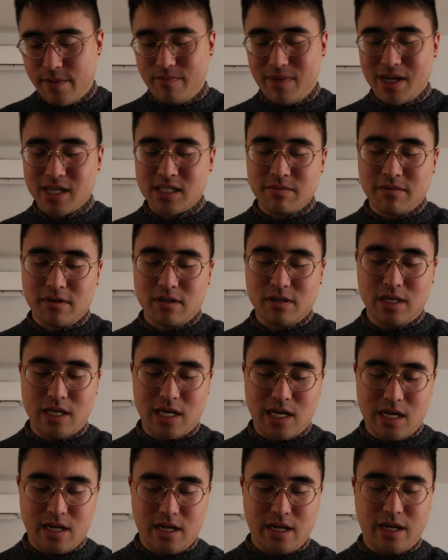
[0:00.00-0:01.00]
It's about
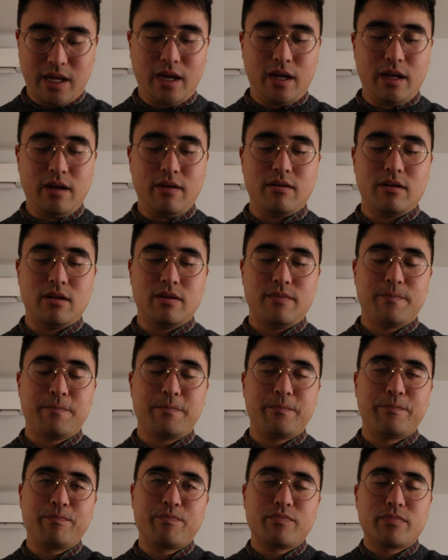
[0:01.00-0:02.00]

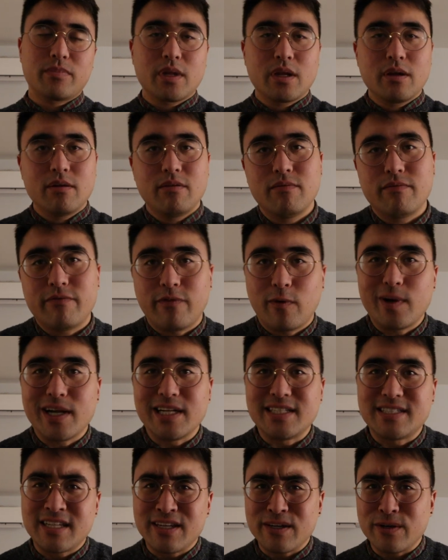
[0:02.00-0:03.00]

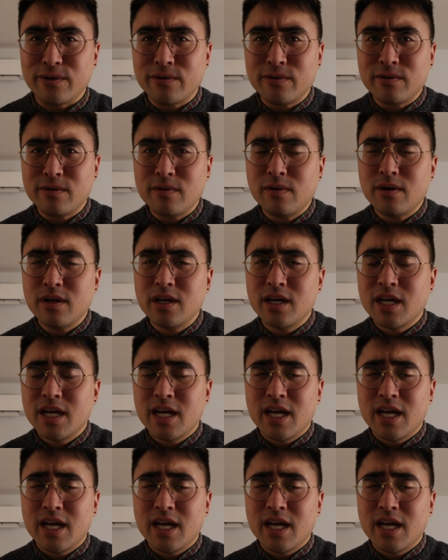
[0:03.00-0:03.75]
9:42.